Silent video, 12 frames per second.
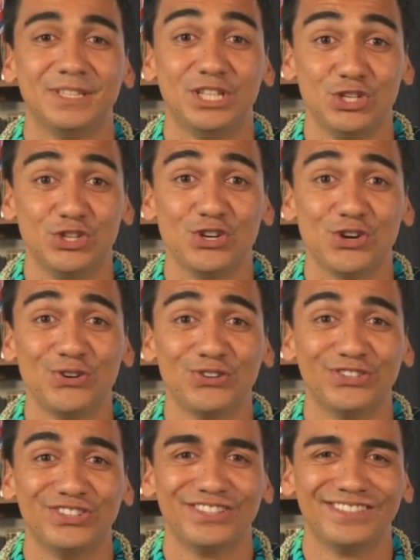Did you know?
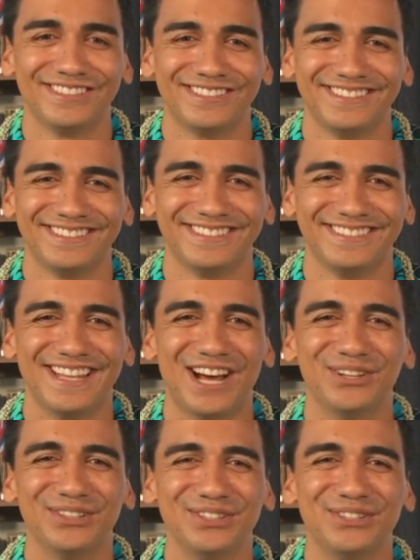
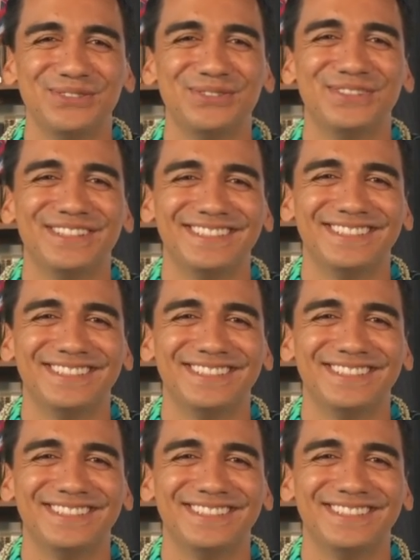Now you do.